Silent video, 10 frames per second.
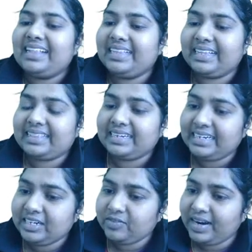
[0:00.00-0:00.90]
The
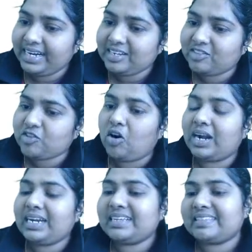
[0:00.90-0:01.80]
third one, it is
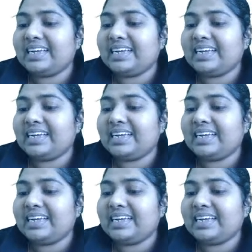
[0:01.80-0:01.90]
called as